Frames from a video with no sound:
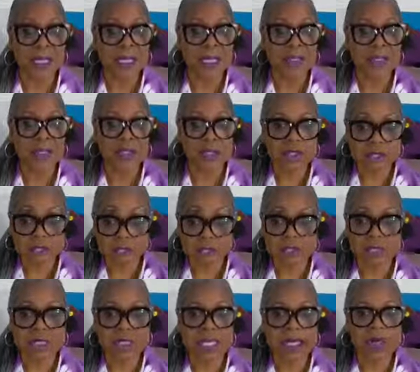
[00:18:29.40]

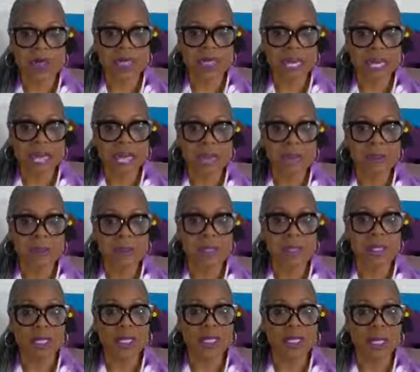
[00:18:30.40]
Certainly there are times
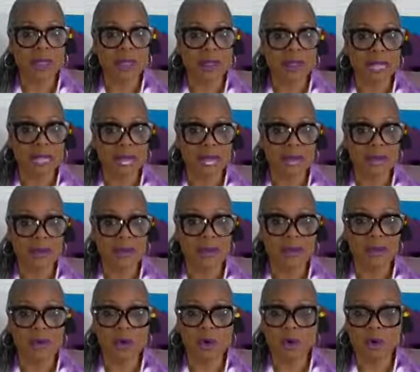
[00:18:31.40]
when in our
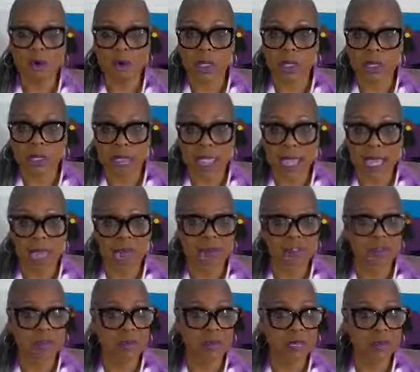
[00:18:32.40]
lives or in lives
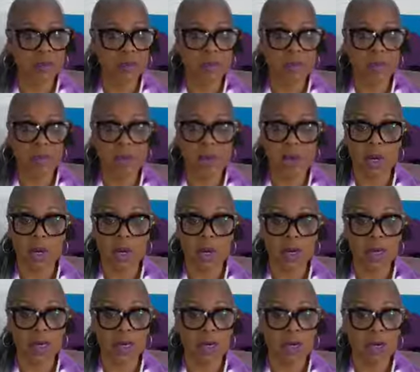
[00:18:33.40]
of people who are
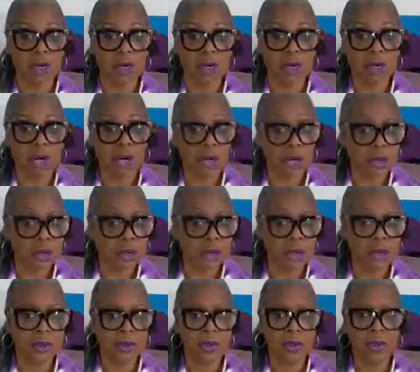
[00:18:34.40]

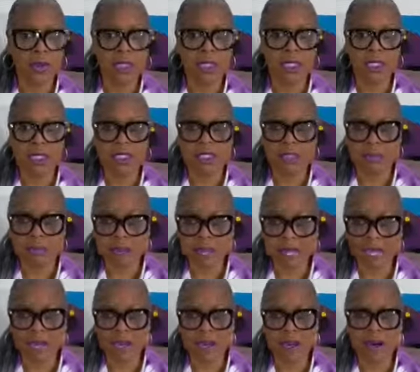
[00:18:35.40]
hurt or in
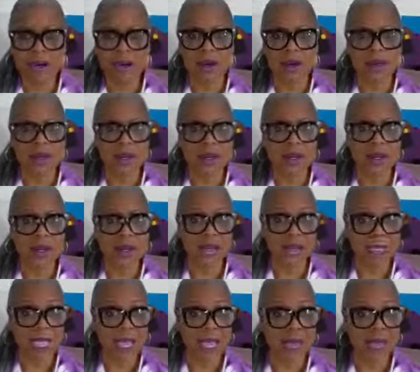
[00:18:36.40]
despair, there are
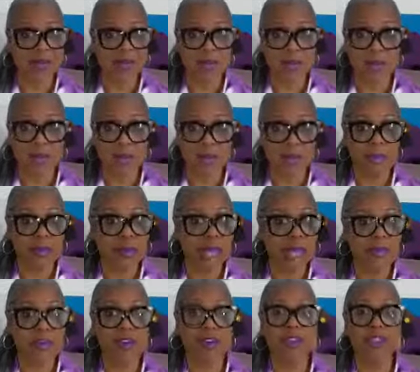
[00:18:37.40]
times when people
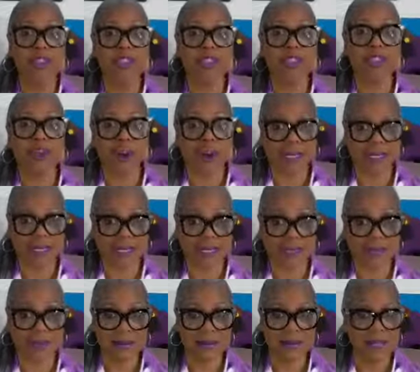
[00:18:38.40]
have other
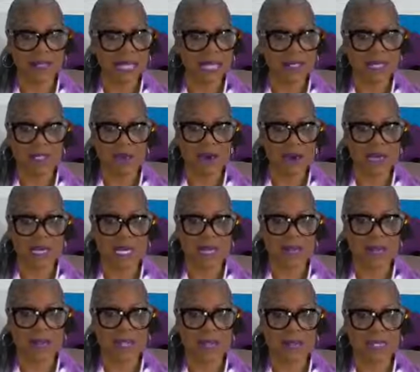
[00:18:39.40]
thoughts. We're not talking
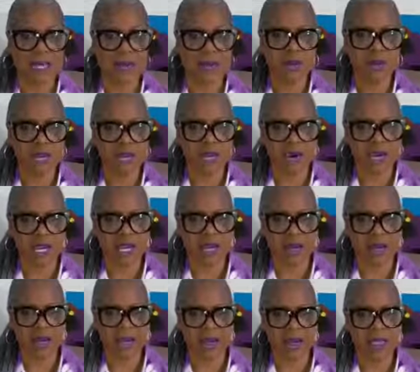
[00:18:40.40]
about that. We're talking
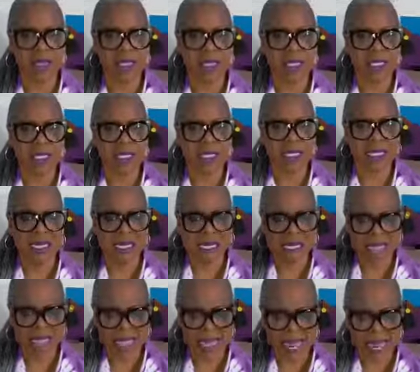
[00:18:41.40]
about the
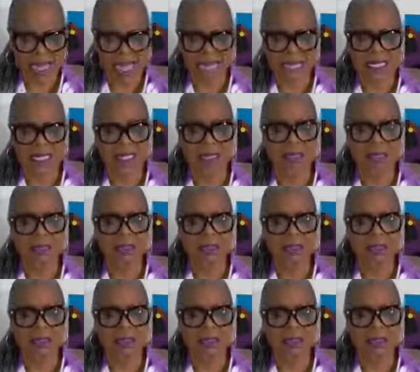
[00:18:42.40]
innate